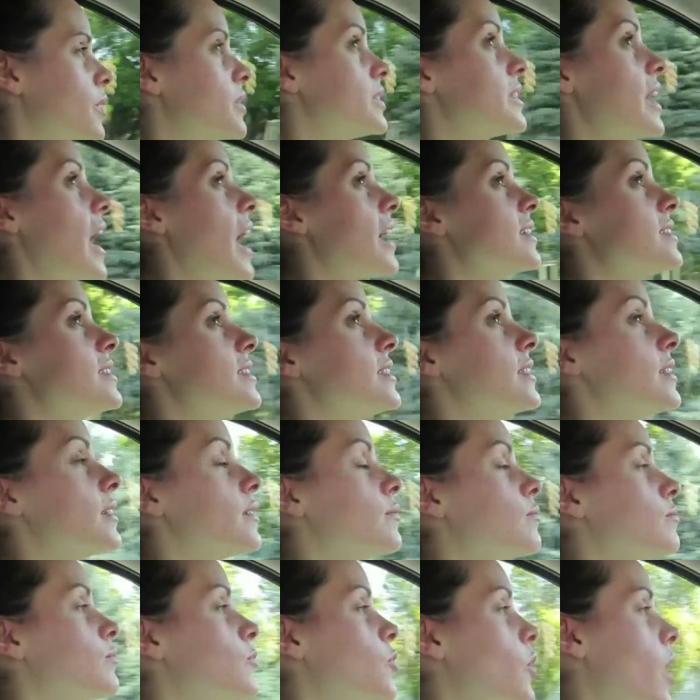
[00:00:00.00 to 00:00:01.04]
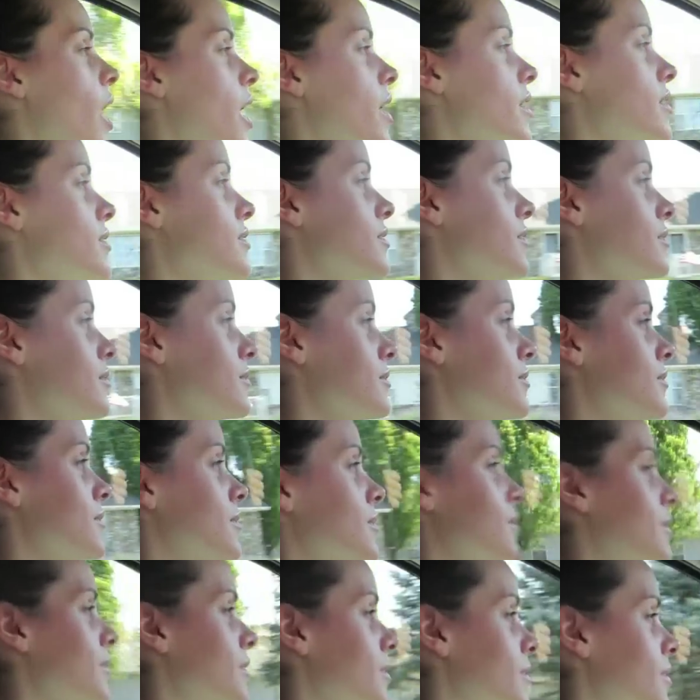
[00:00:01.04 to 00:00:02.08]
Potassium. Right. How
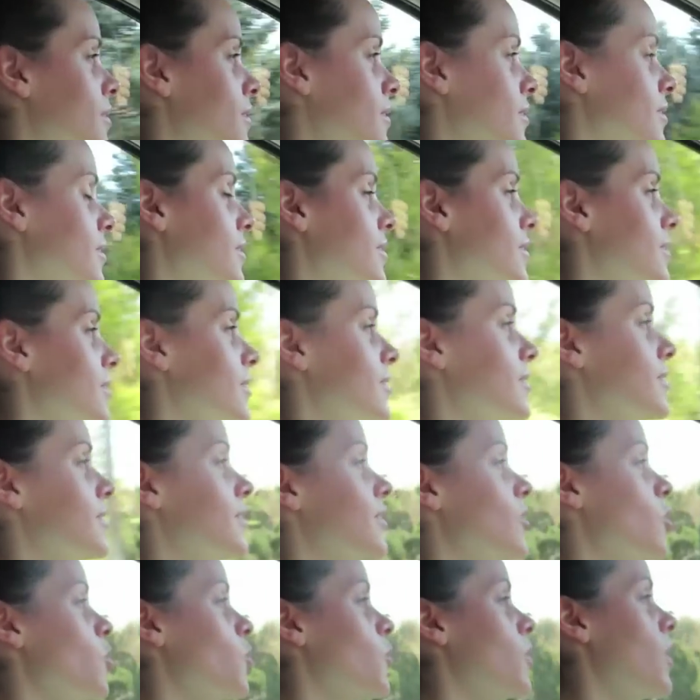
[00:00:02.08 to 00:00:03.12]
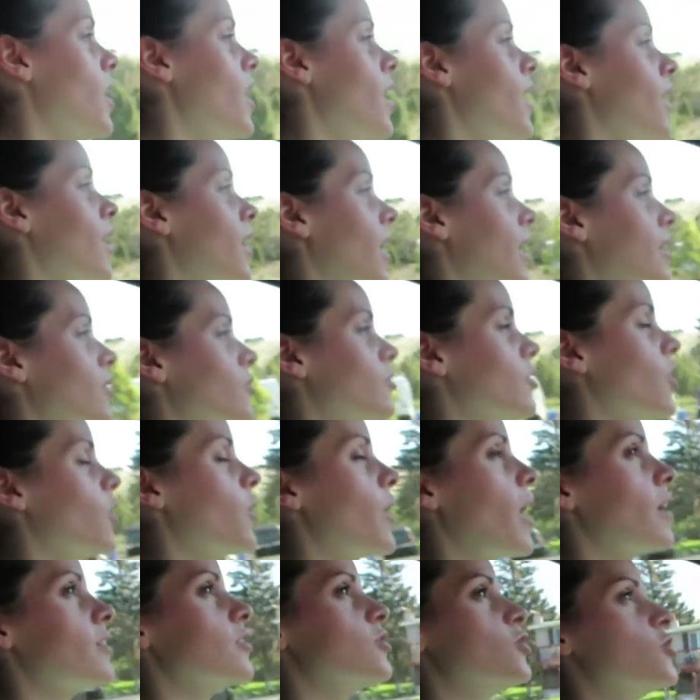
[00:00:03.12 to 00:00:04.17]
does he know everything? that? Well, I don't know.
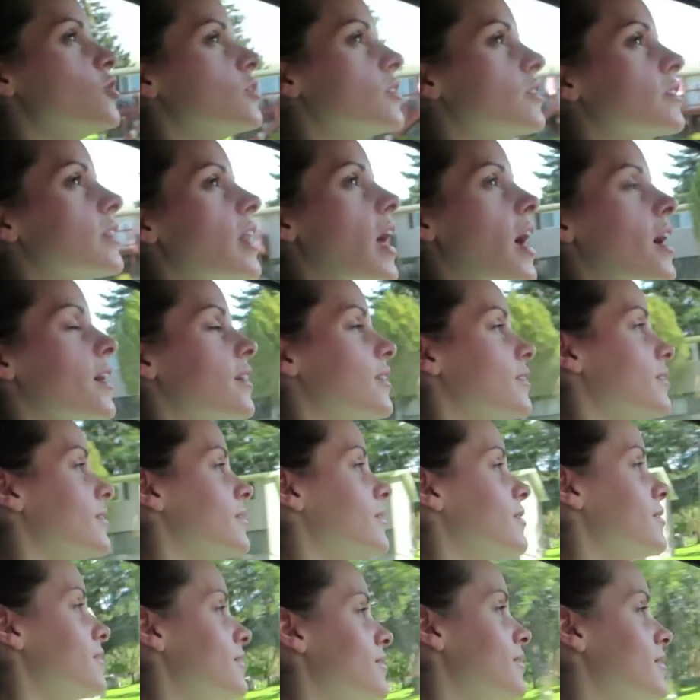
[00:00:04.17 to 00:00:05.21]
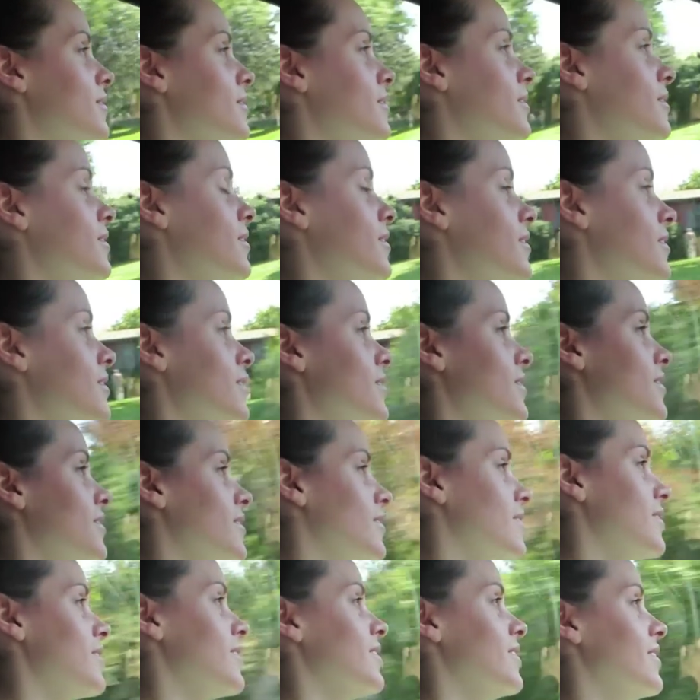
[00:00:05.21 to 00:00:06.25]
How did you learn that? I am a
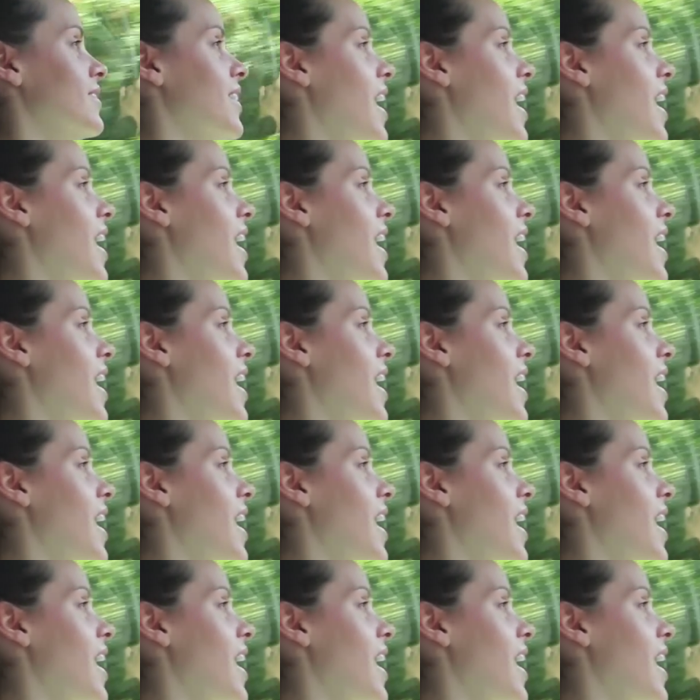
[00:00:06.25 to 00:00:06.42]
smarto.